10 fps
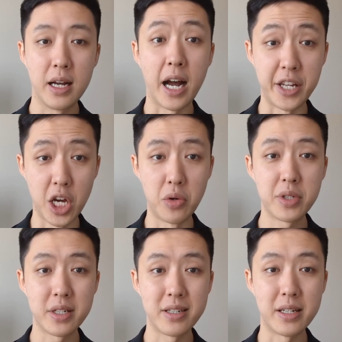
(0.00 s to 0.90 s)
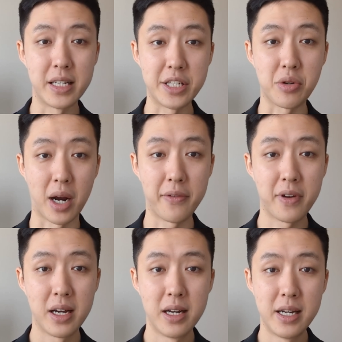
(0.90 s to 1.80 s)
A node in this
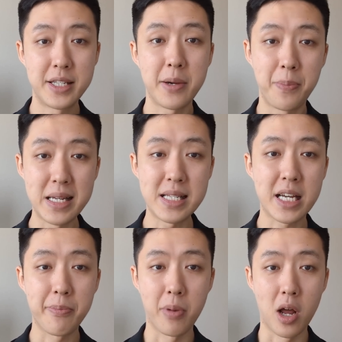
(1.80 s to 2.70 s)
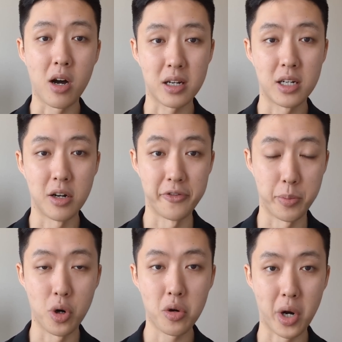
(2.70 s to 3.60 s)
graph is a basic block of the
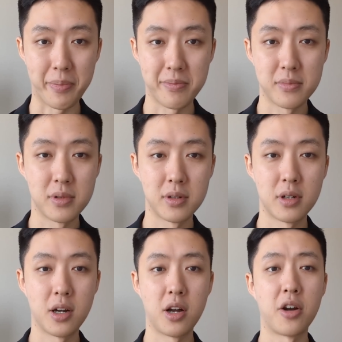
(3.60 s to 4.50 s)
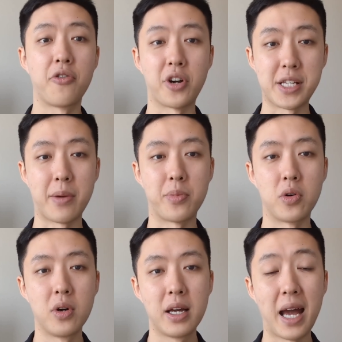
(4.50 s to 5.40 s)
program. For
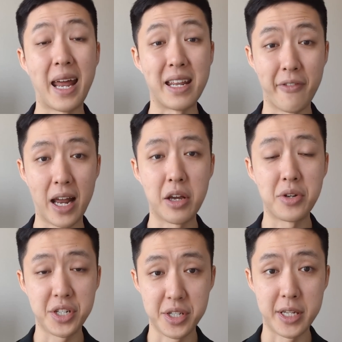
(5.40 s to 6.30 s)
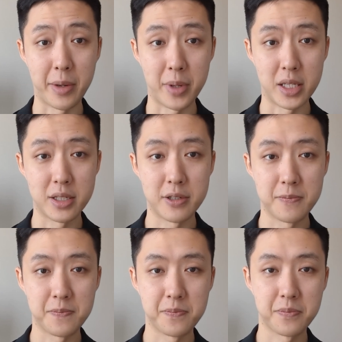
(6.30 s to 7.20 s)
example, an evaluation statement.
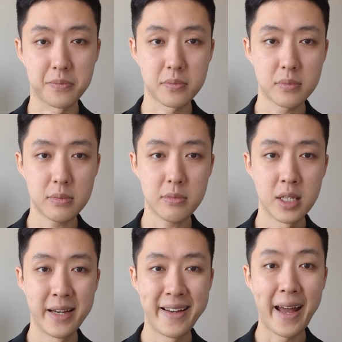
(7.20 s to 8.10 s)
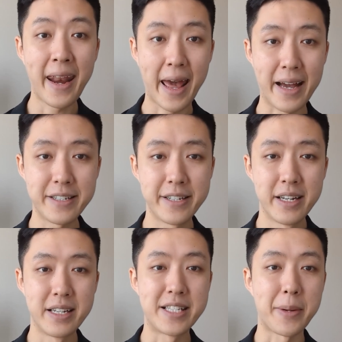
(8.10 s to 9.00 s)
An edge
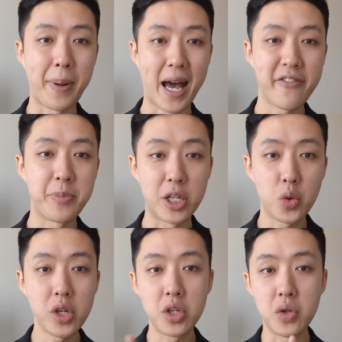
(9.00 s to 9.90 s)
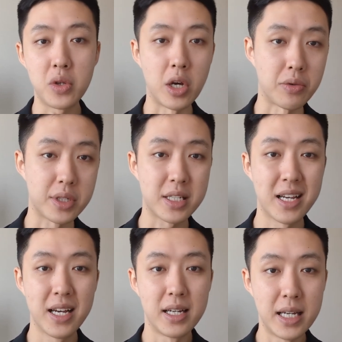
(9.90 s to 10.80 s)
is the path between two nodes
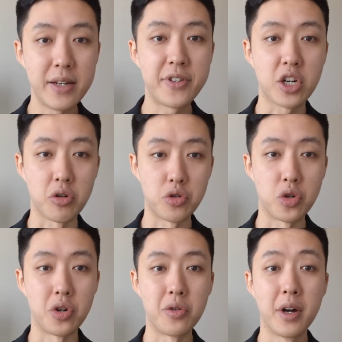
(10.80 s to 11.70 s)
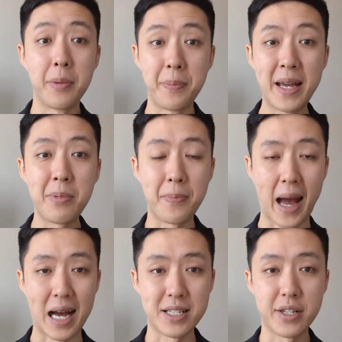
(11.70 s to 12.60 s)
if the control may be
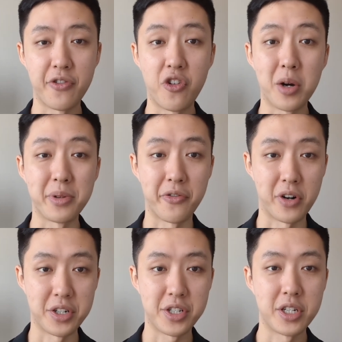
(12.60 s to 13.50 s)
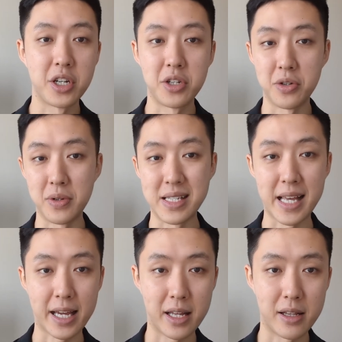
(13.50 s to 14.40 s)
passed from the first to the
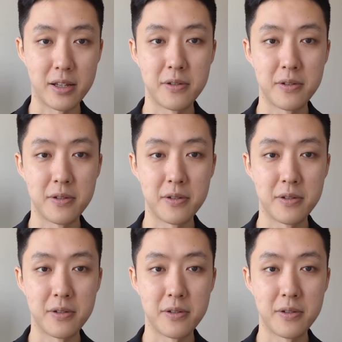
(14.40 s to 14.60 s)
second.